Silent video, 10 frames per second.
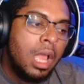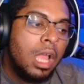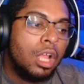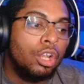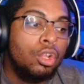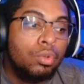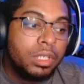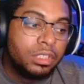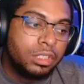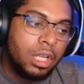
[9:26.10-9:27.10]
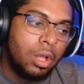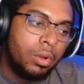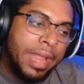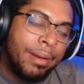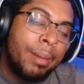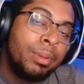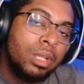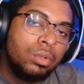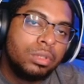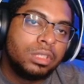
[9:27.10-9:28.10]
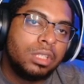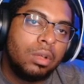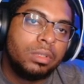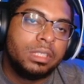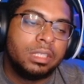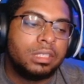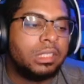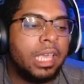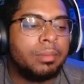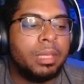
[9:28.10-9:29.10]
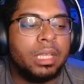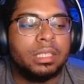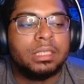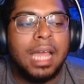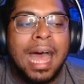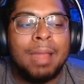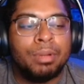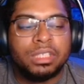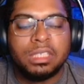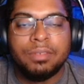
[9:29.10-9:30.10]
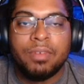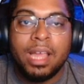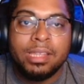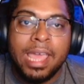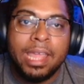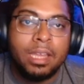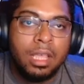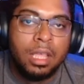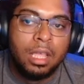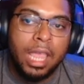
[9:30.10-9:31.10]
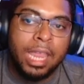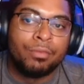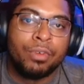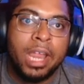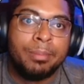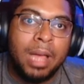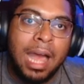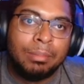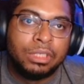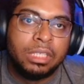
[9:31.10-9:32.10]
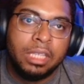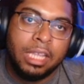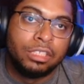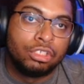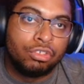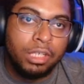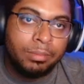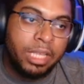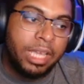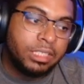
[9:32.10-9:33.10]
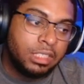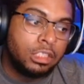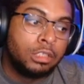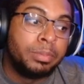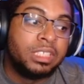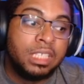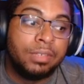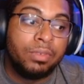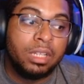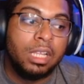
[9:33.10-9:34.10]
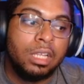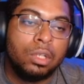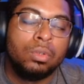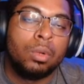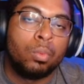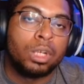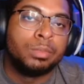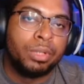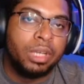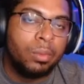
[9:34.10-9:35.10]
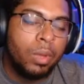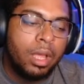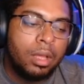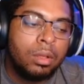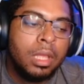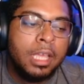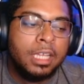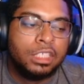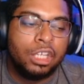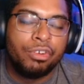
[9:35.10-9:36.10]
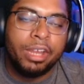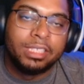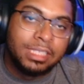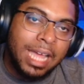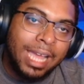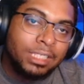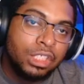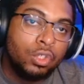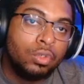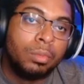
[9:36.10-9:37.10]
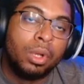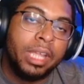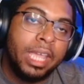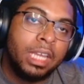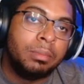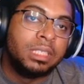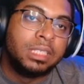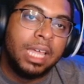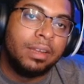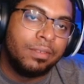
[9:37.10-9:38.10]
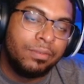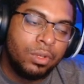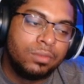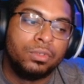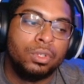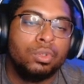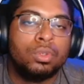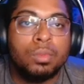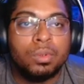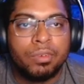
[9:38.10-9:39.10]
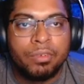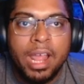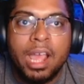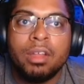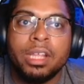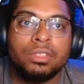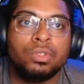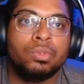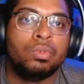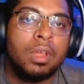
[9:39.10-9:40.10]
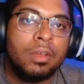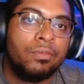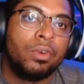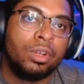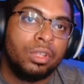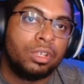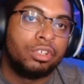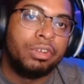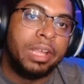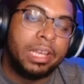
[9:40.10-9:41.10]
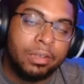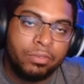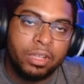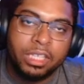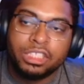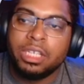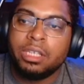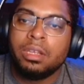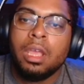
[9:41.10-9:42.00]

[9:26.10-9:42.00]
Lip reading: Luna Snow. Now I put Luna Snow into this deck because I personally find that a ramp option in Scream decks, specifically Luna, works pretty well. She creates an ice cube on the enemy side of the field for you to move around and to further create affliction